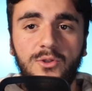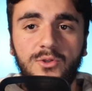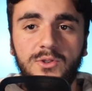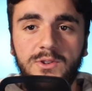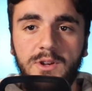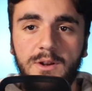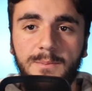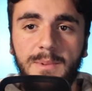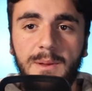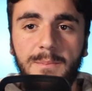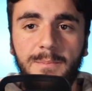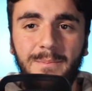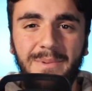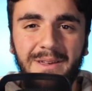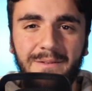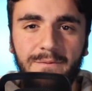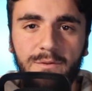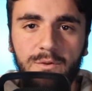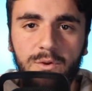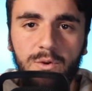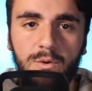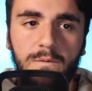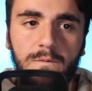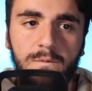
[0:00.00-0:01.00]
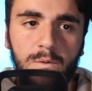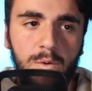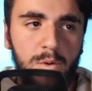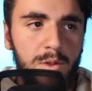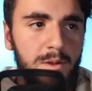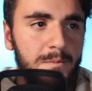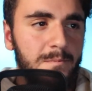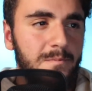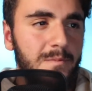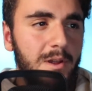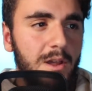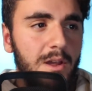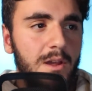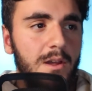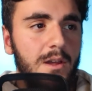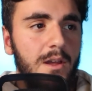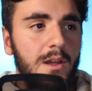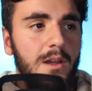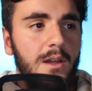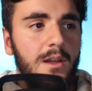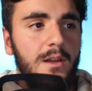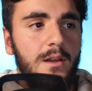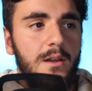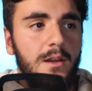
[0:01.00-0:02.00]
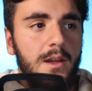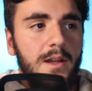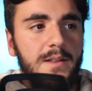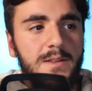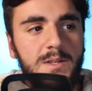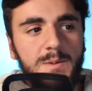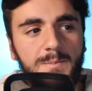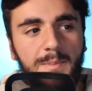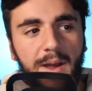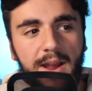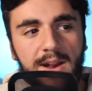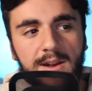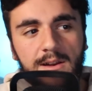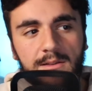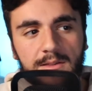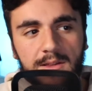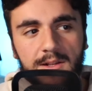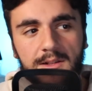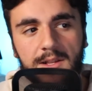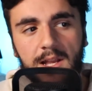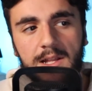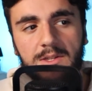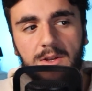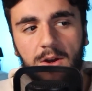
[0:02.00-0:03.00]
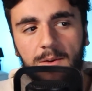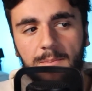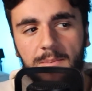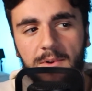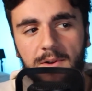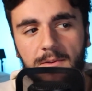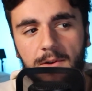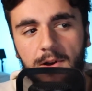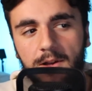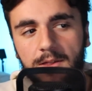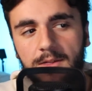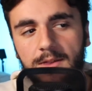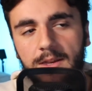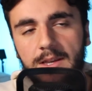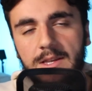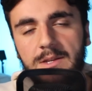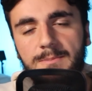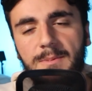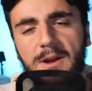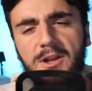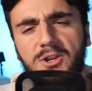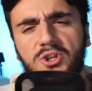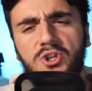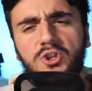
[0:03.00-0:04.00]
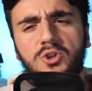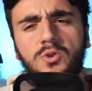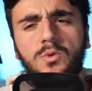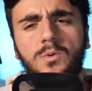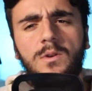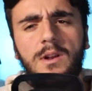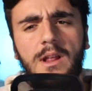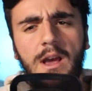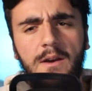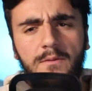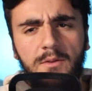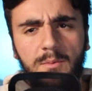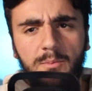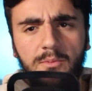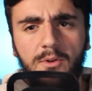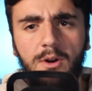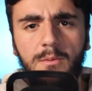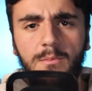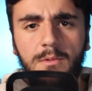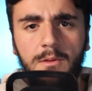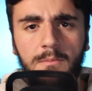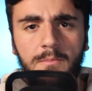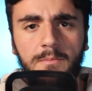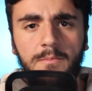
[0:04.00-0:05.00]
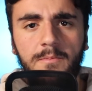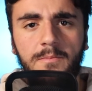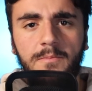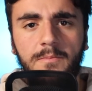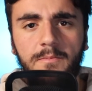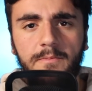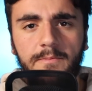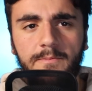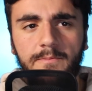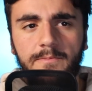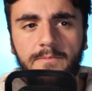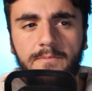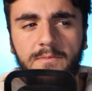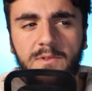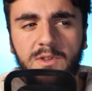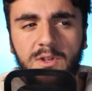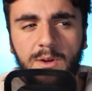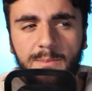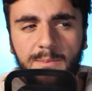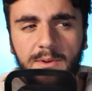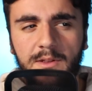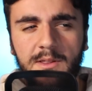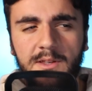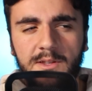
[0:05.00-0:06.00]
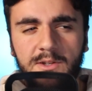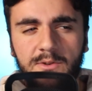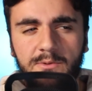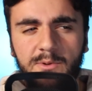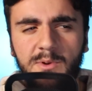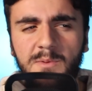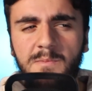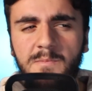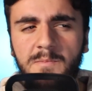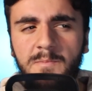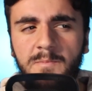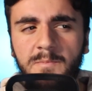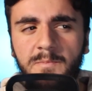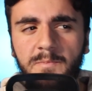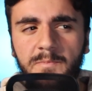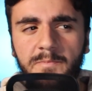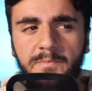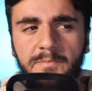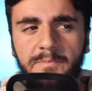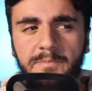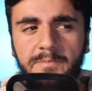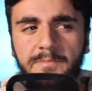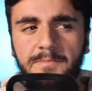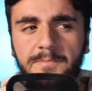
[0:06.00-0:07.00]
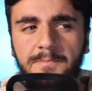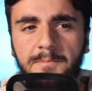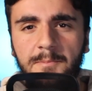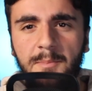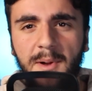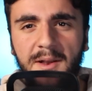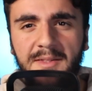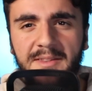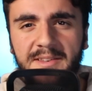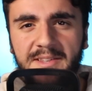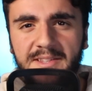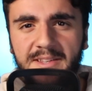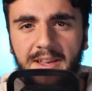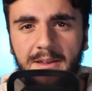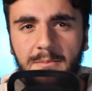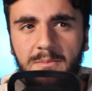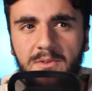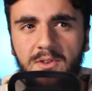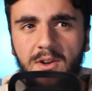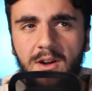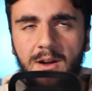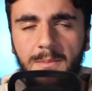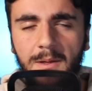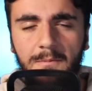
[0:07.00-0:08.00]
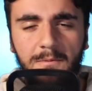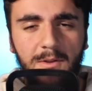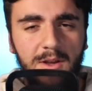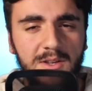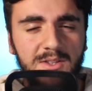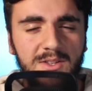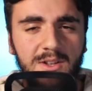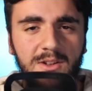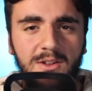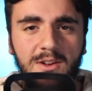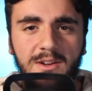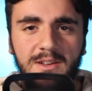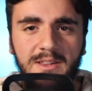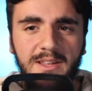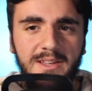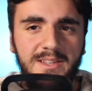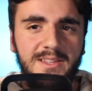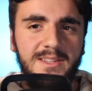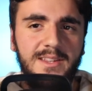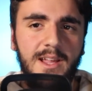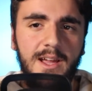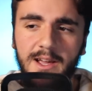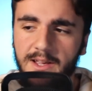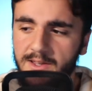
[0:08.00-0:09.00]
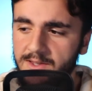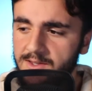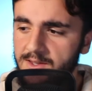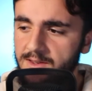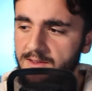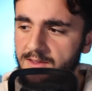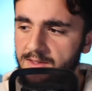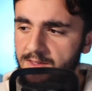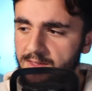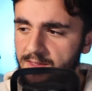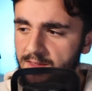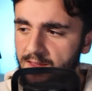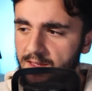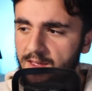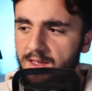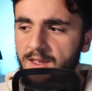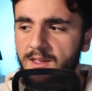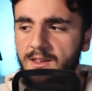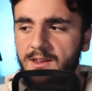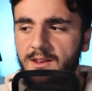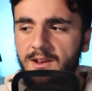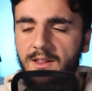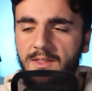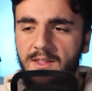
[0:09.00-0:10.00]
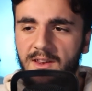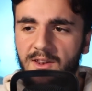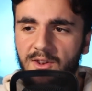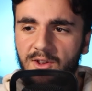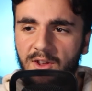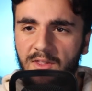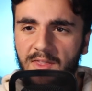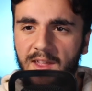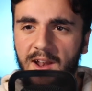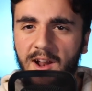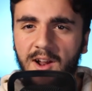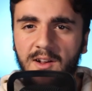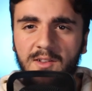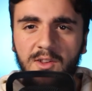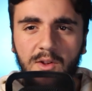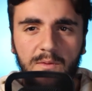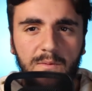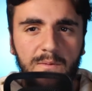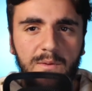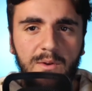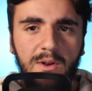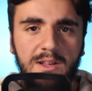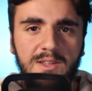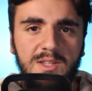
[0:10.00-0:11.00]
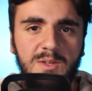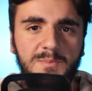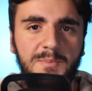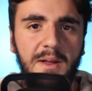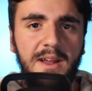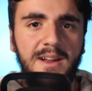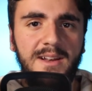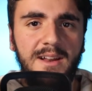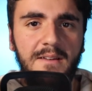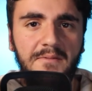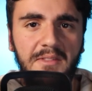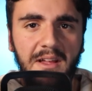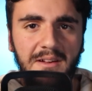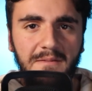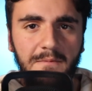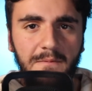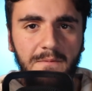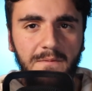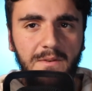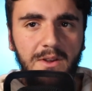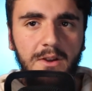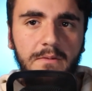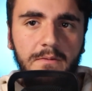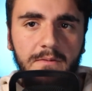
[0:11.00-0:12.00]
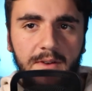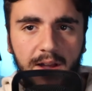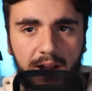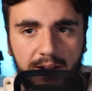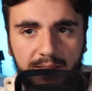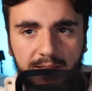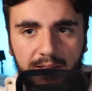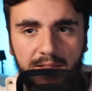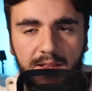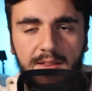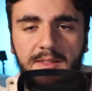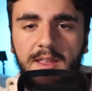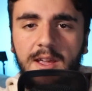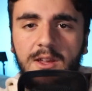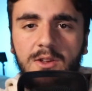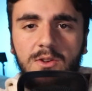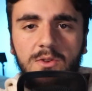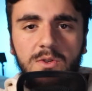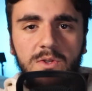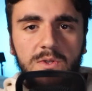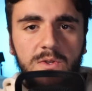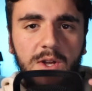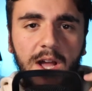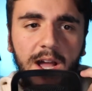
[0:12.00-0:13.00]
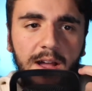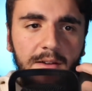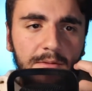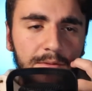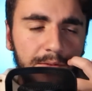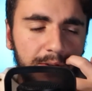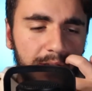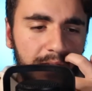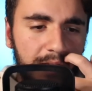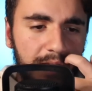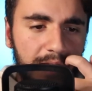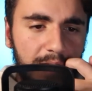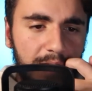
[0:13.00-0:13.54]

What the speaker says: who's got to be pivotal for them. And Spain, I think they top it. I think Spain shouldn't have a problem topping this group, but at the same time, they've lost a lot of their stars. They're not. I don't feel like Spain have that fear factor that they used to have,